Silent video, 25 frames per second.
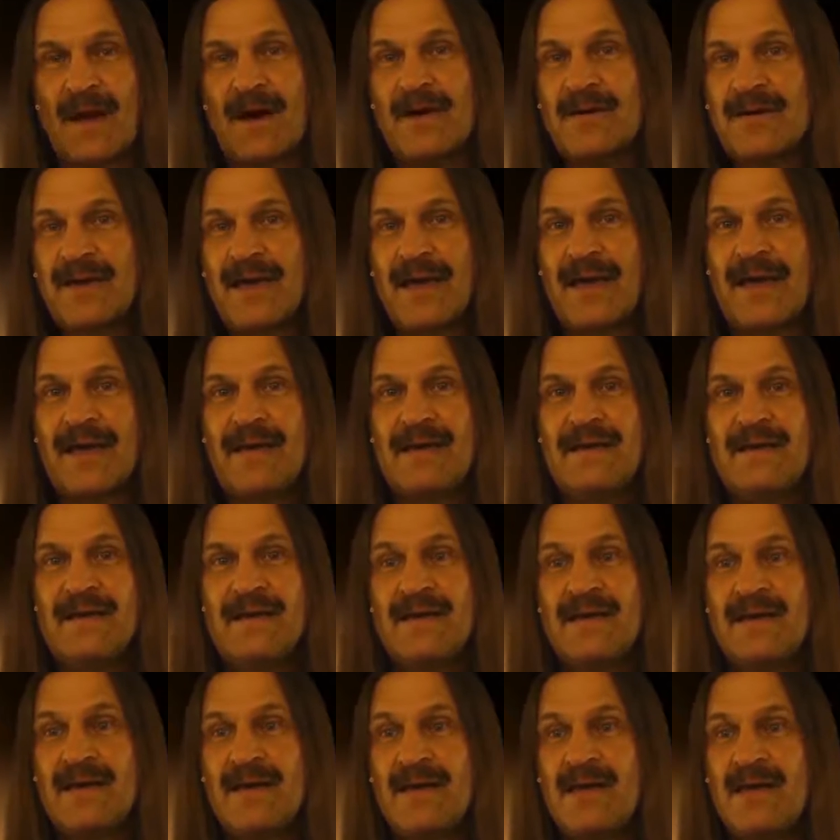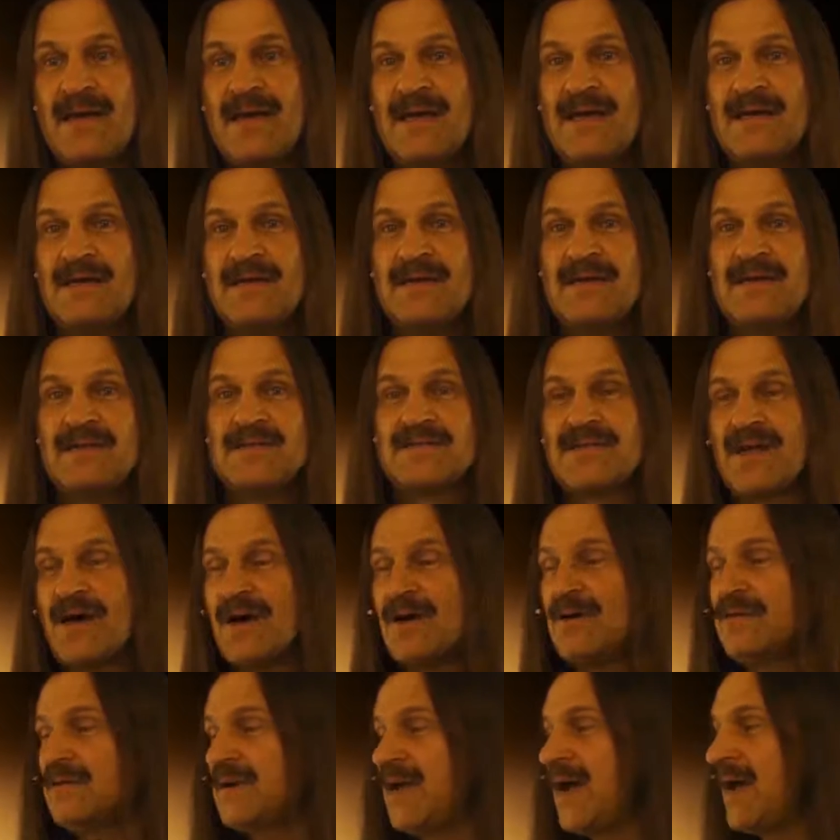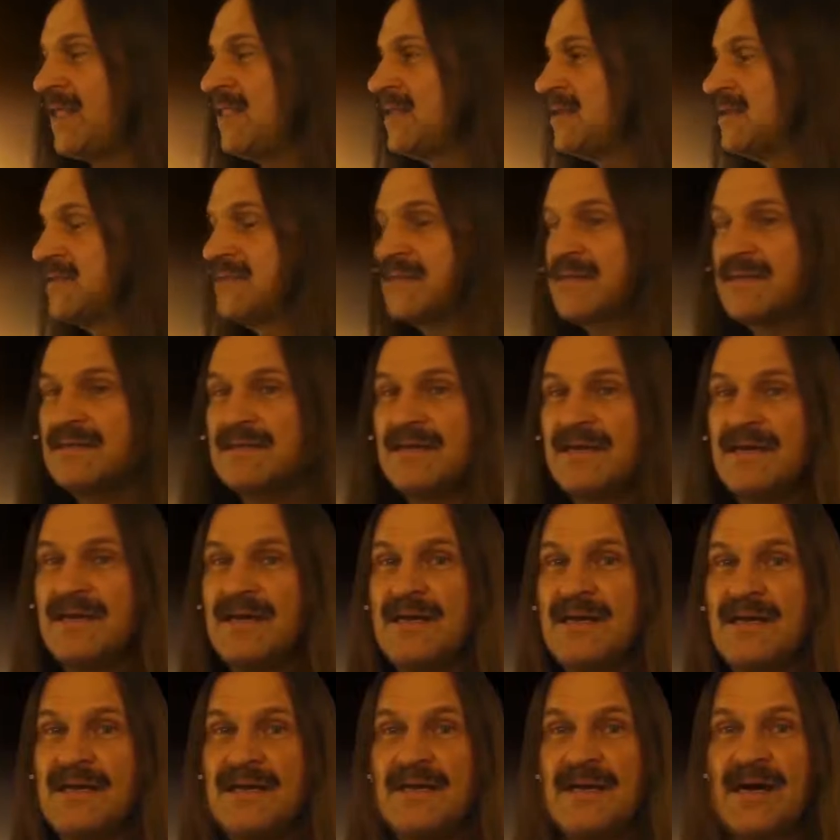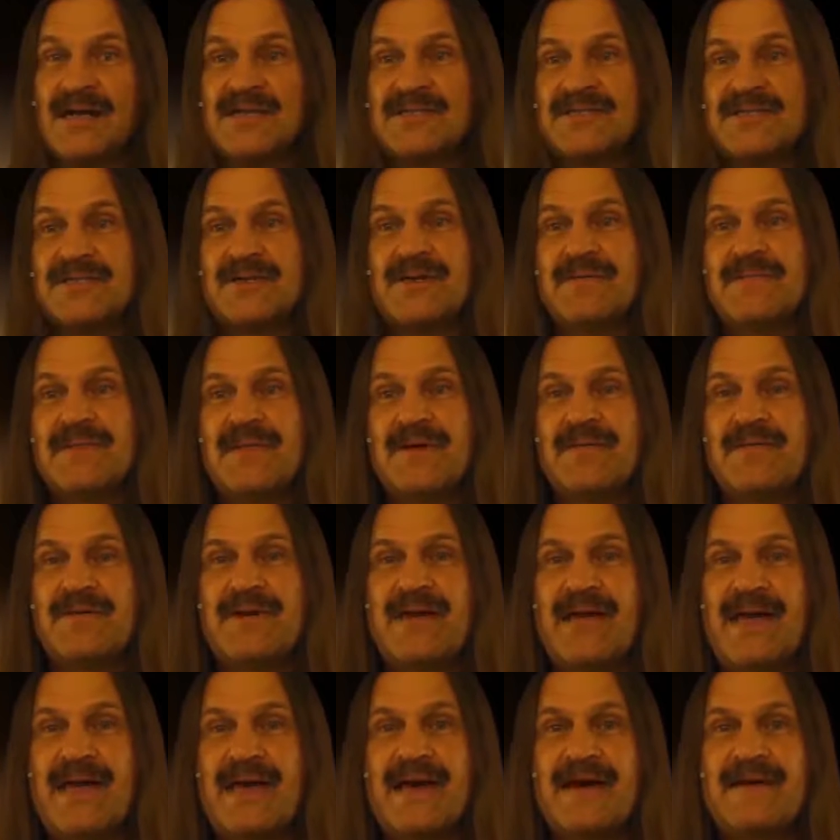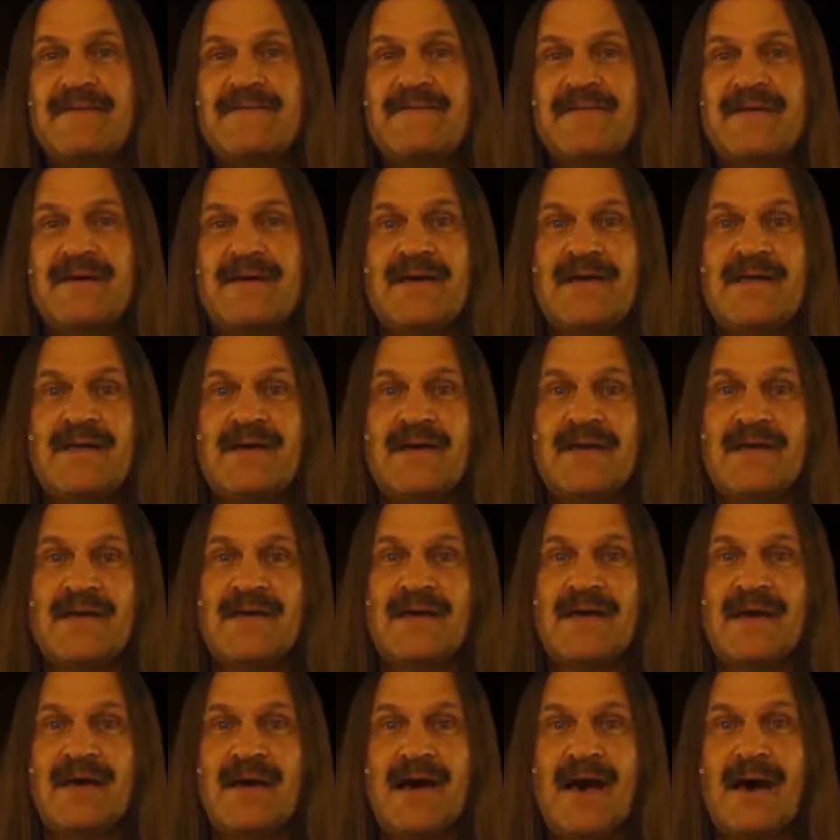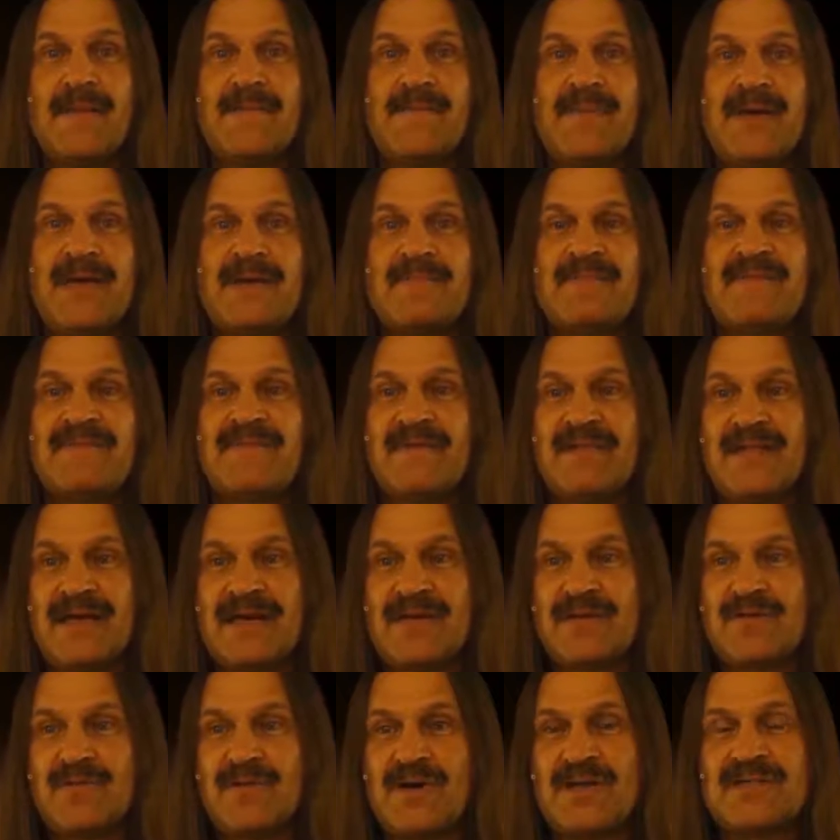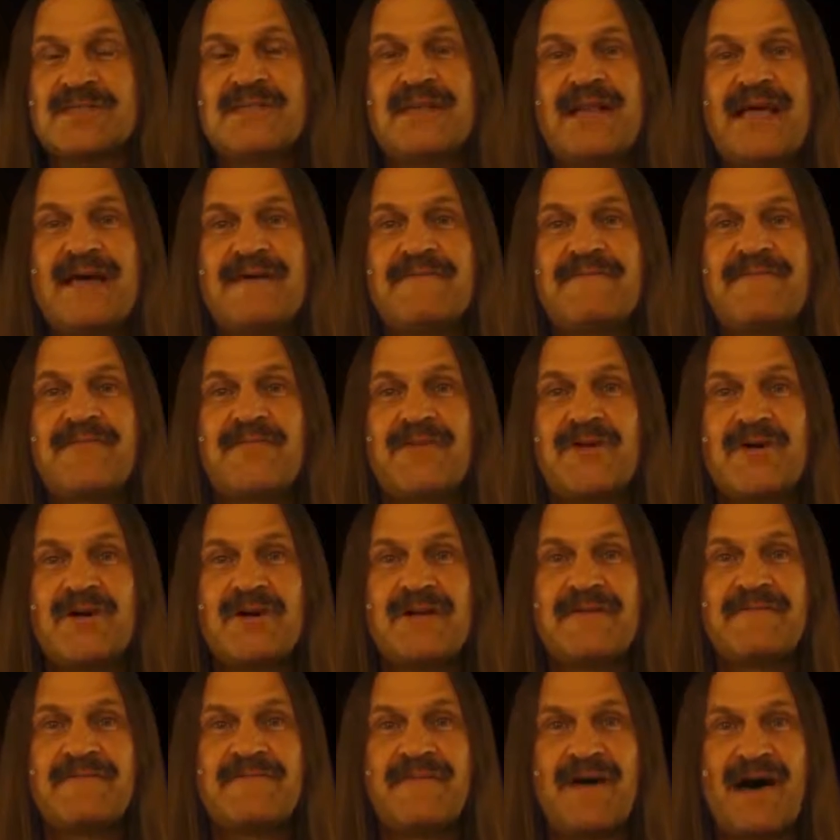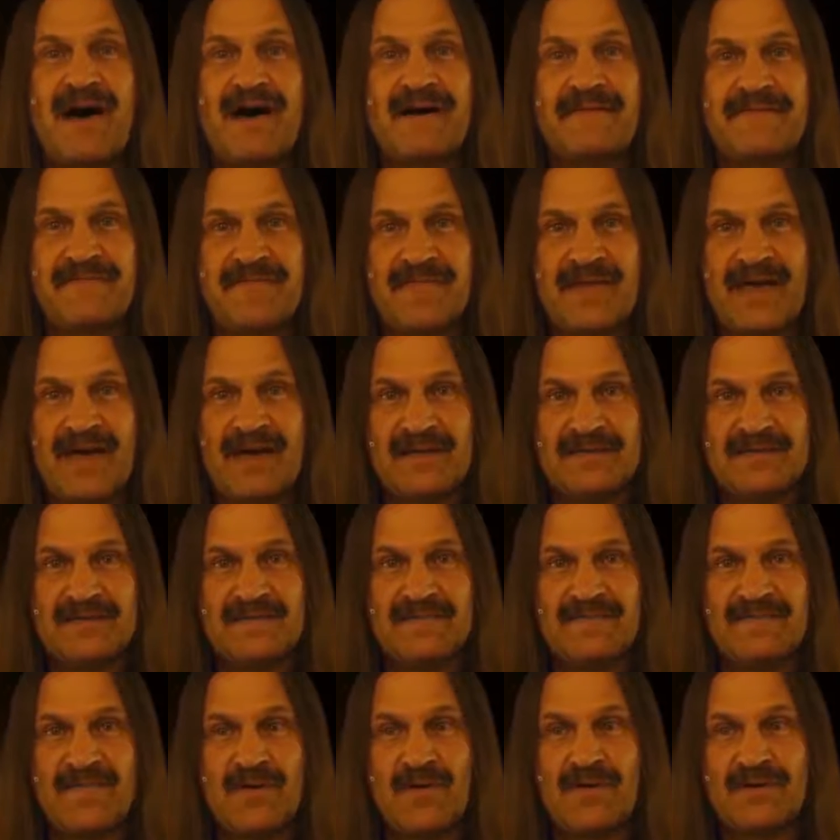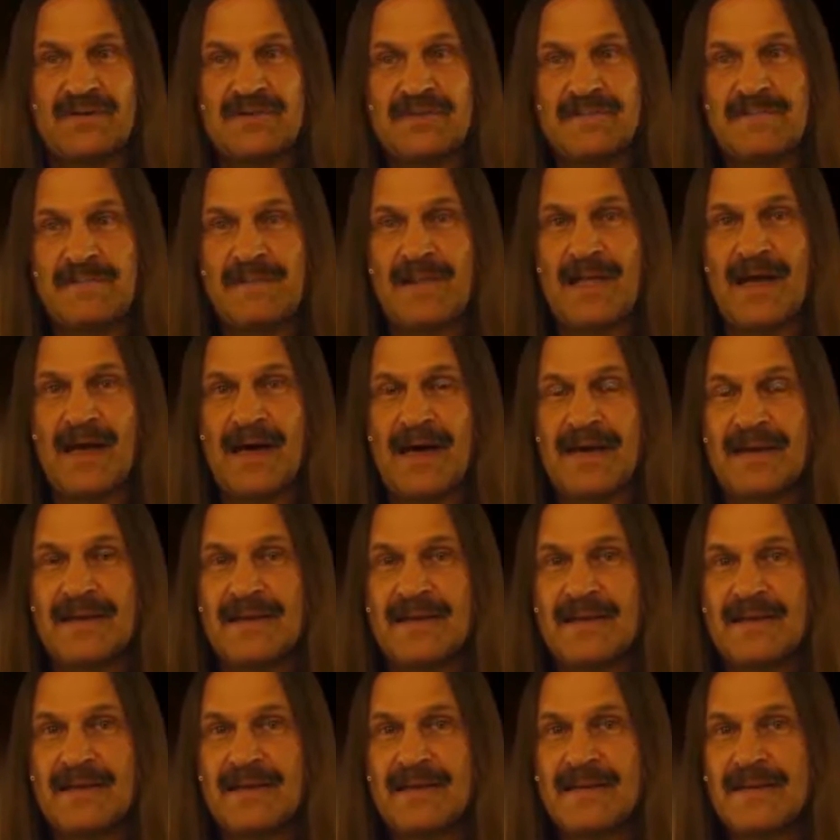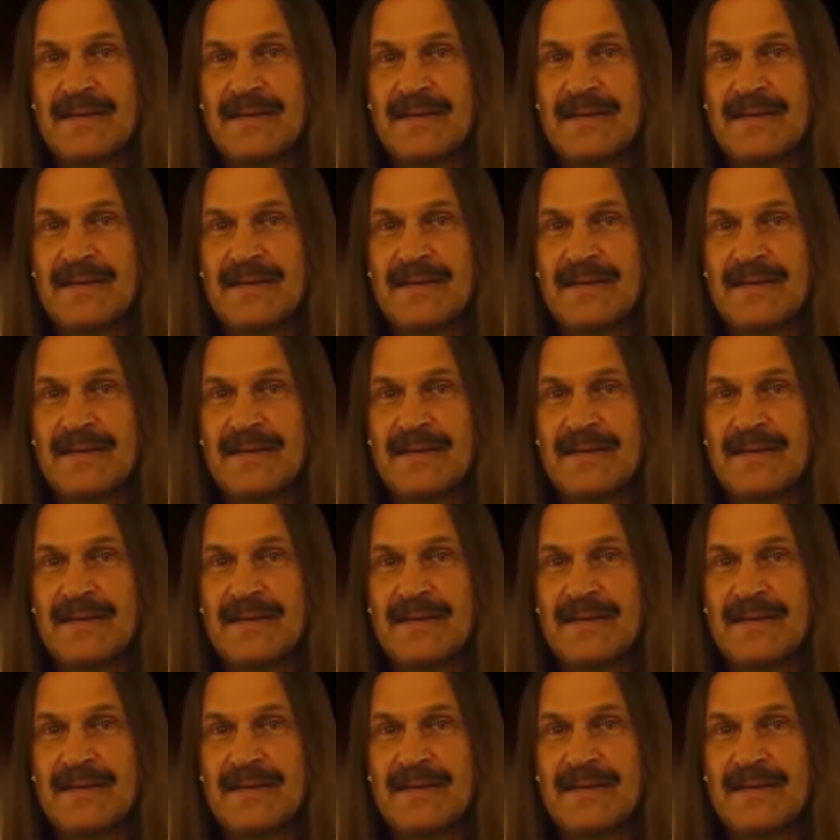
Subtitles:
Okay, so now let's assume that we have a beam of electrons that have 35,000 volts applied.